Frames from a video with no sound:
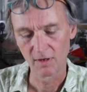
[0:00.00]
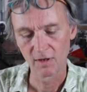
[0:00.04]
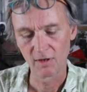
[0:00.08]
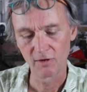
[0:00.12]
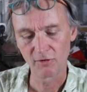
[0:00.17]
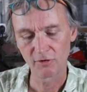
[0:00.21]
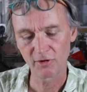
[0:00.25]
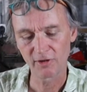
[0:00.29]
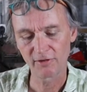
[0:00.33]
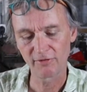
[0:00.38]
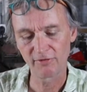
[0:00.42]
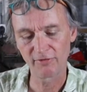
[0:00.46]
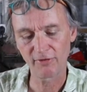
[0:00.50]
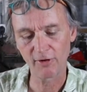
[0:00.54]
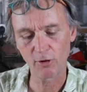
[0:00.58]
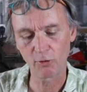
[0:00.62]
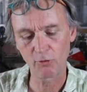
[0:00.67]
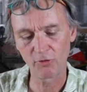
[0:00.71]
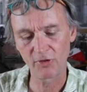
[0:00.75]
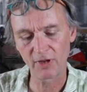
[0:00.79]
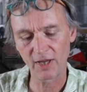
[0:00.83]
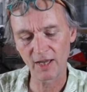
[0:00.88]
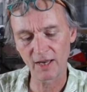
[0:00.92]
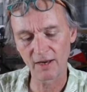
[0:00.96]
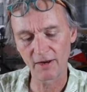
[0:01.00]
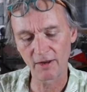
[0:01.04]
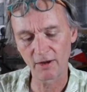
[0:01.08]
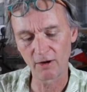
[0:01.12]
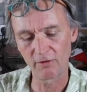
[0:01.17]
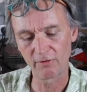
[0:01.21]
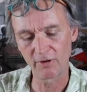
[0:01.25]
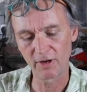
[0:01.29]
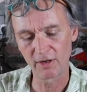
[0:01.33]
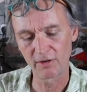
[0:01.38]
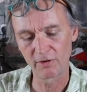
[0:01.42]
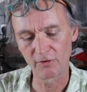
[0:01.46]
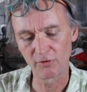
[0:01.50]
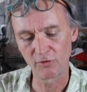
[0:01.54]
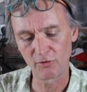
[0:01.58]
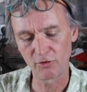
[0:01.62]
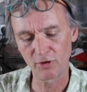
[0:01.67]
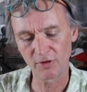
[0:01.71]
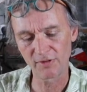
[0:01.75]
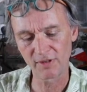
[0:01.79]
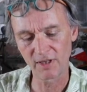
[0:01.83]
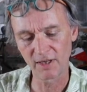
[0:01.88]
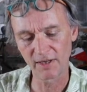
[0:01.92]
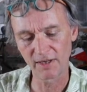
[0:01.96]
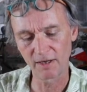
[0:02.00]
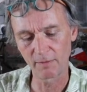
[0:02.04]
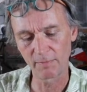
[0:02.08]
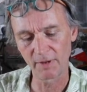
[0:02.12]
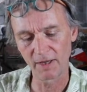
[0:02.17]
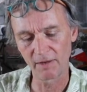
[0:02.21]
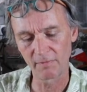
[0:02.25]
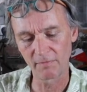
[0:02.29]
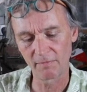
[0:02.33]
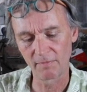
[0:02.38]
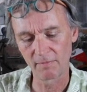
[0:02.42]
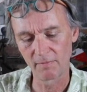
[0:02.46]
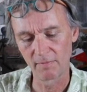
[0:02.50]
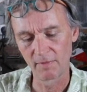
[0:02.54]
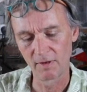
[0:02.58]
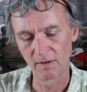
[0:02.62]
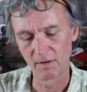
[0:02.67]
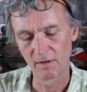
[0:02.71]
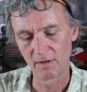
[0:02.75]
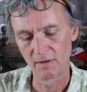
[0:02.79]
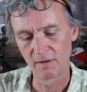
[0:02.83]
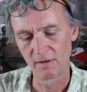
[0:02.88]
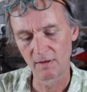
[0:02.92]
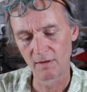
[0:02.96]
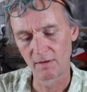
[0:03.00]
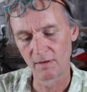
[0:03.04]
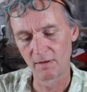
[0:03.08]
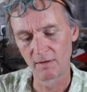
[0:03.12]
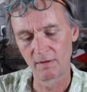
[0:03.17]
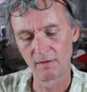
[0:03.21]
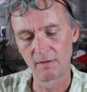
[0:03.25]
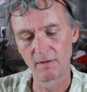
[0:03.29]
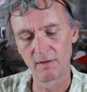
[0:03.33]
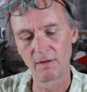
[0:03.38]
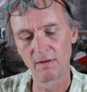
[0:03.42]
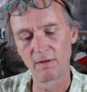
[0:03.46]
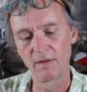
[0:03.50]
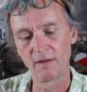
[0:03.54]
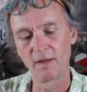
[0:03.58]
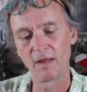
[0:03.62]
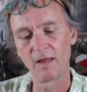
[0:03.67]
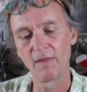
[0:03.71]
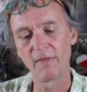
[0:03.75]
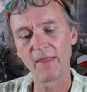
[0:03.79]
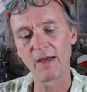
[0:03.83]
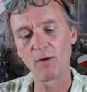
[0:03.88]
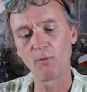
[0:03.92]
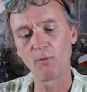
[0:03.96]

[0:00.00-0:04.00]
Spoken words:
just fold the end over just a little bit, and that